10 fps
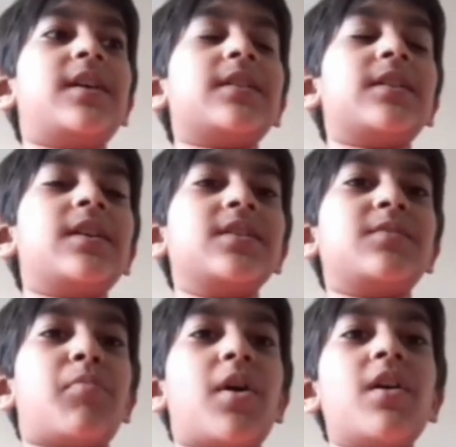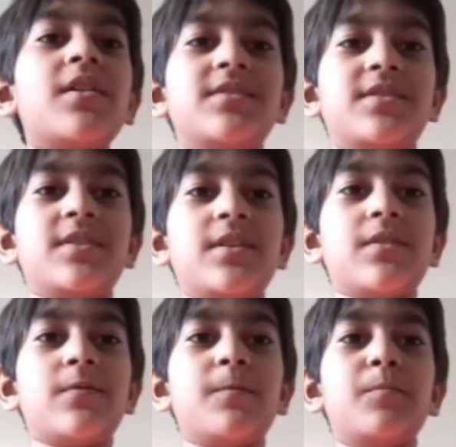his pawns
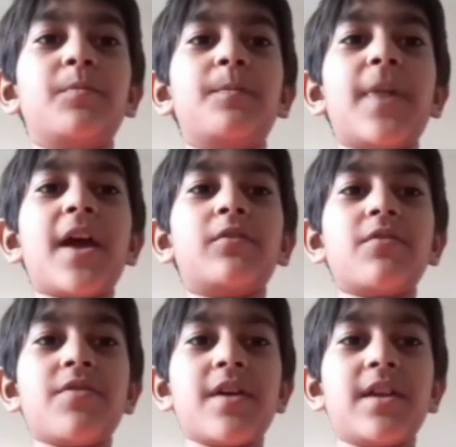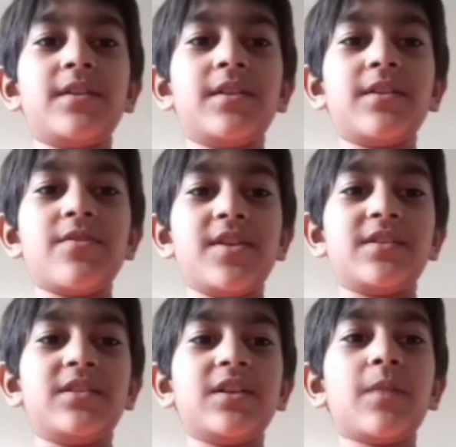better than
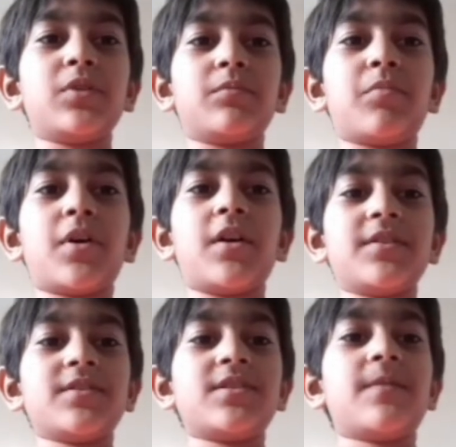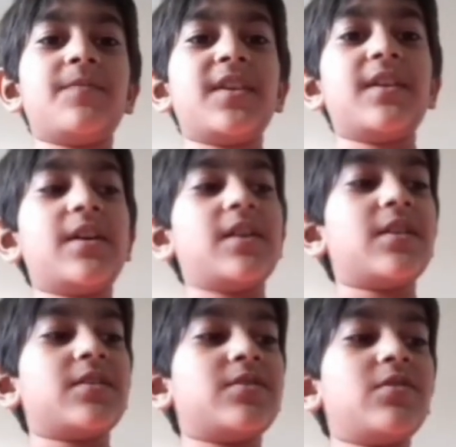these double pawns.
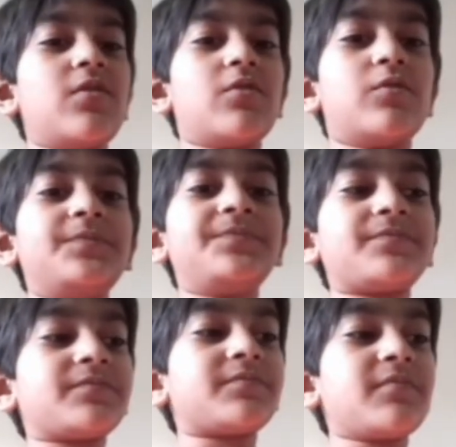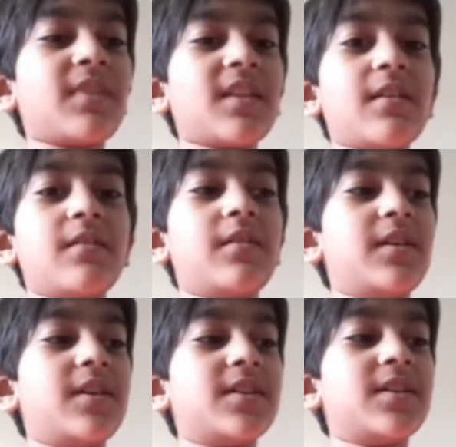So
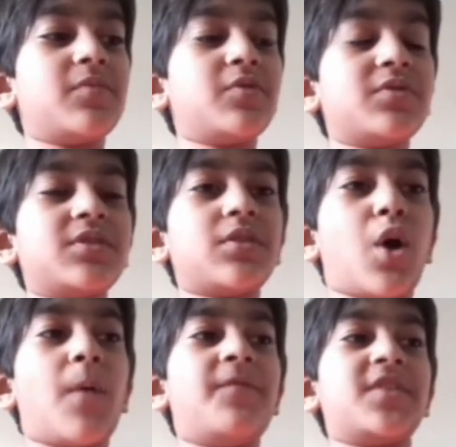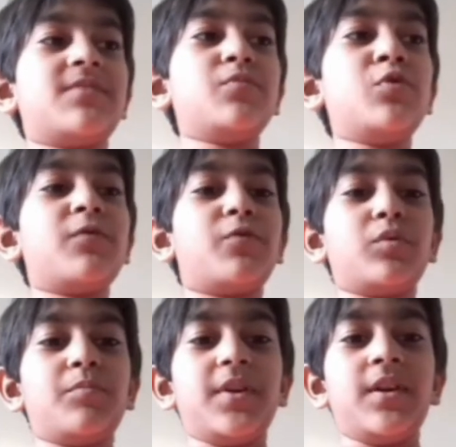his most obvious move
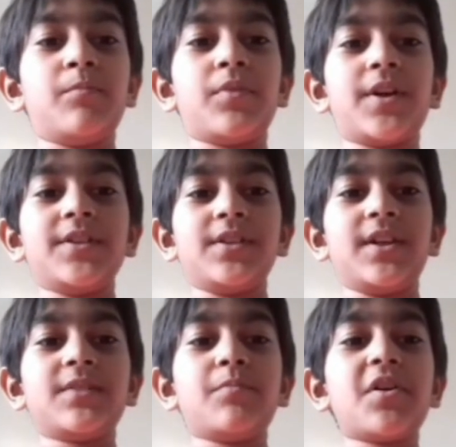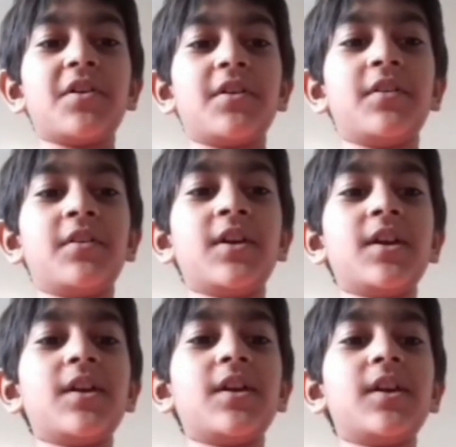would be pawn takes pawn.
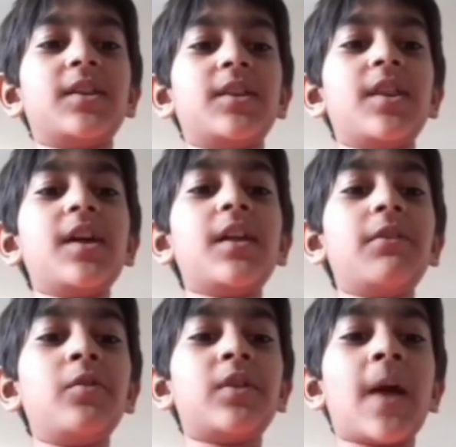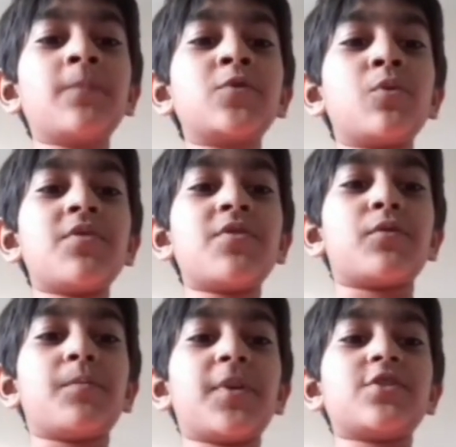Then you capture with
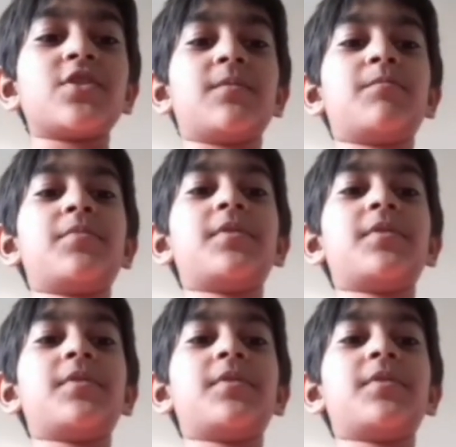your bishop.